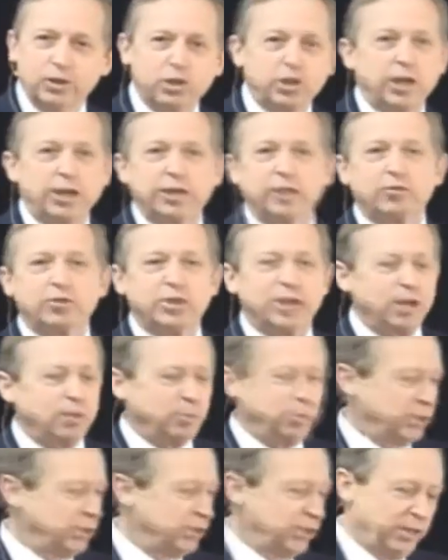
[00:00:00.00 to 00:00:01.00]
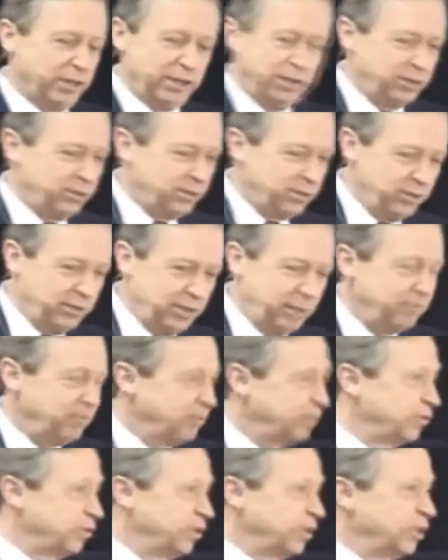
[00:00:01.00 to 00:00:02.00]
just not enough sample size,
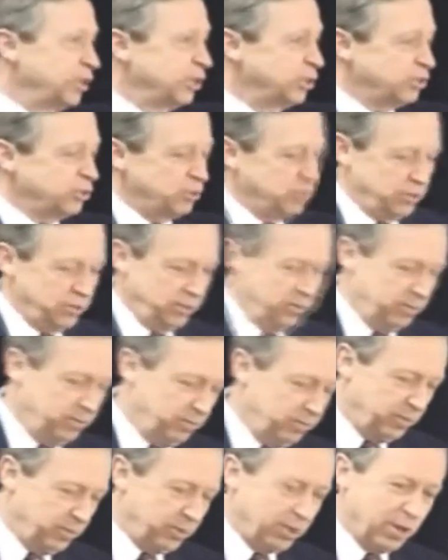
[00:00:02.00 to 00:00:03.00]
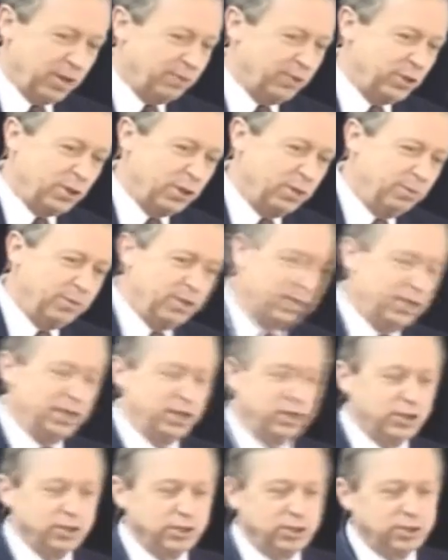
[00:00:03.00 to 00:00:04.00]
even for this, with all of its
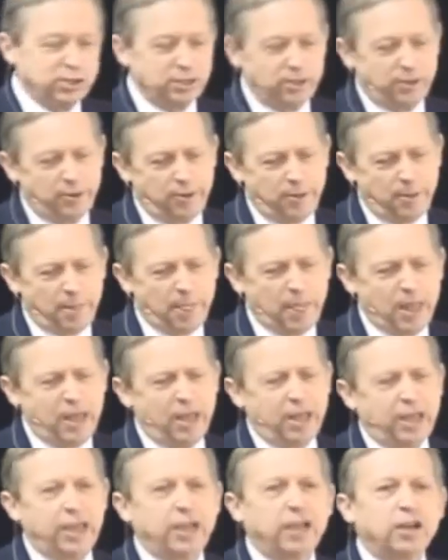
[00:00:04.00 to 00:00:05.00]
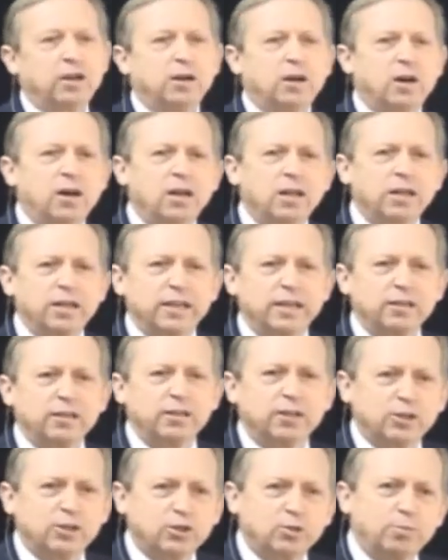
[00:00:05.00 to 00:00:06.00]
limitations. A colleague,
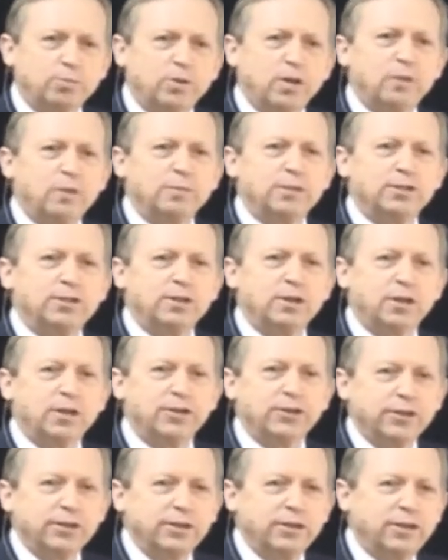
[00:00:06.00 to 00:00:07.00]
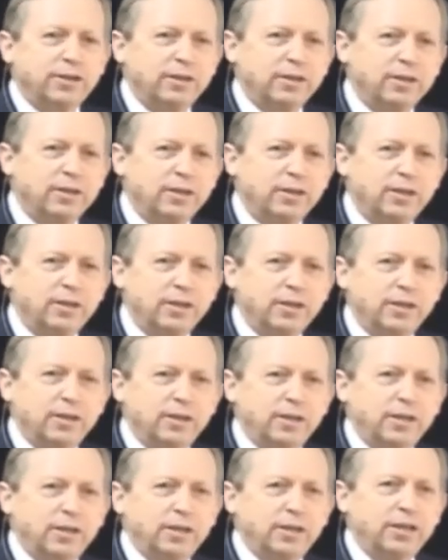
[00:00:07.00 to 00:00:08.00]
Dr. Paul Batalden,
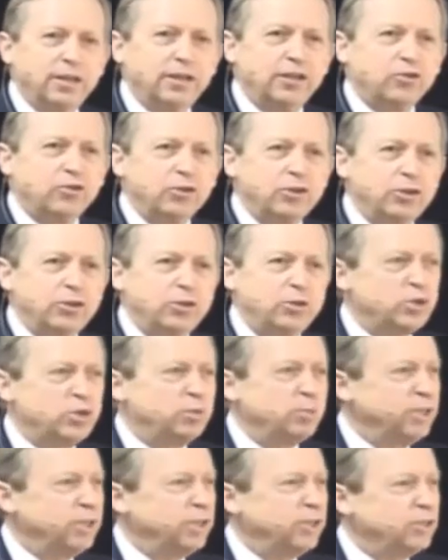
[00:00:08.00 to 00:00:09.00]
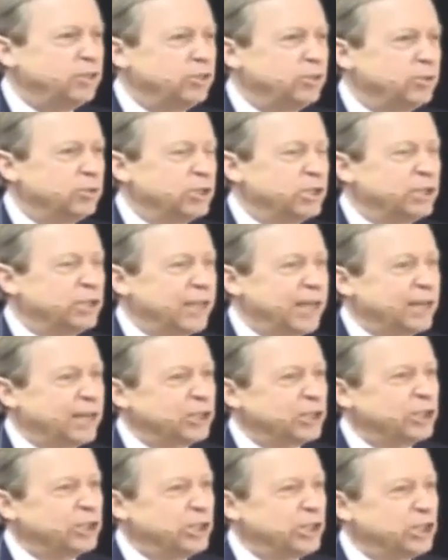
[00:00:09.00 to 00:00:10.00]
introduced me to a
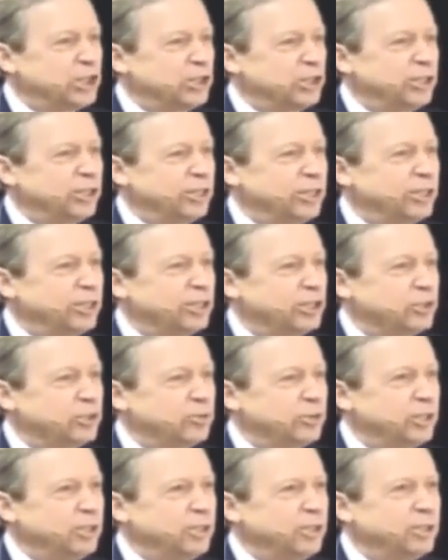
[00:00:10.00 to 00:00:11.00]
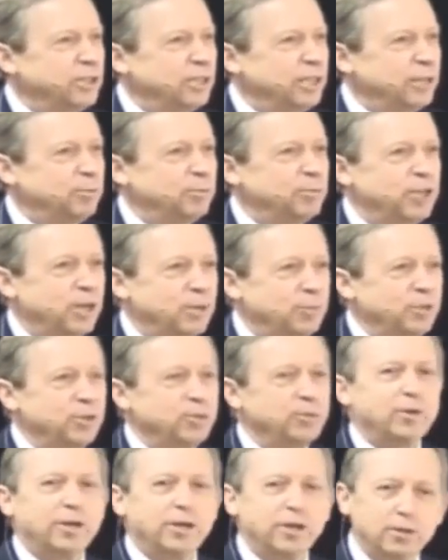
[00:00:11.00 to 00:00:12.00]
statistician in industry named
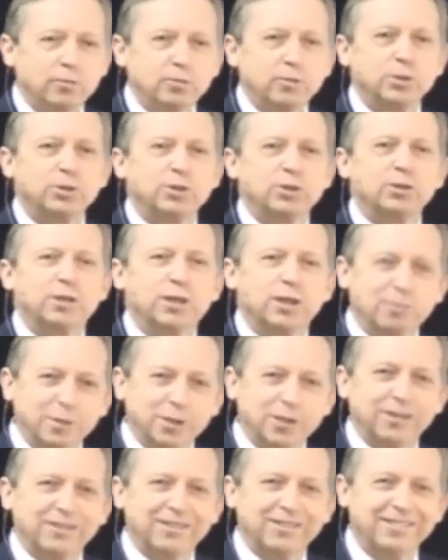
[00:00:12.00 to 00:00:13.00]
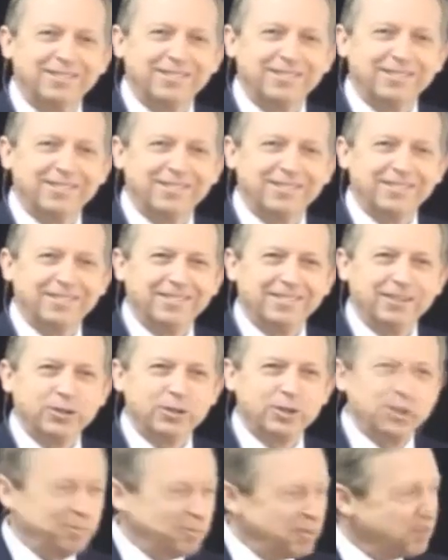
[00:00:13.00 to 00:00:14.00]
W. Edwards Deming.
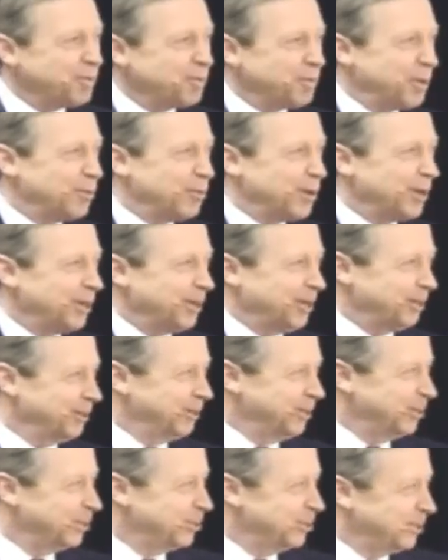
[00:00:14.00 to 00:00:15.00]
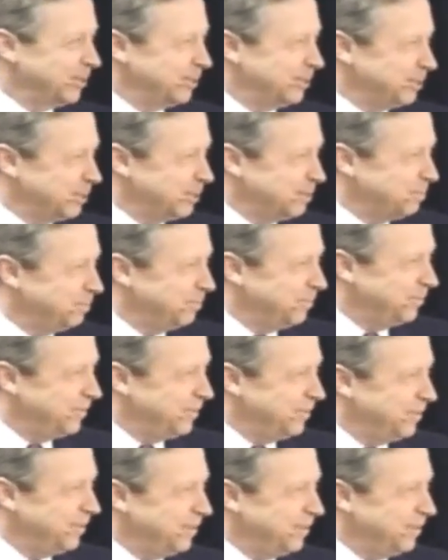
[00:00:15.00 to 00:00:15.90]
Now, some of you may recognize that name.